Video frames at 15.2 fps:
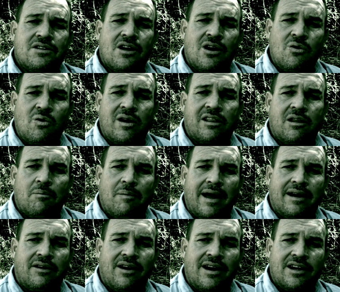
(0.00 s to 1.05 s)
know what the
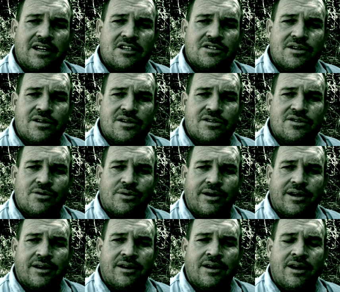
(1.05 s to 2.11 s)
background is to the story.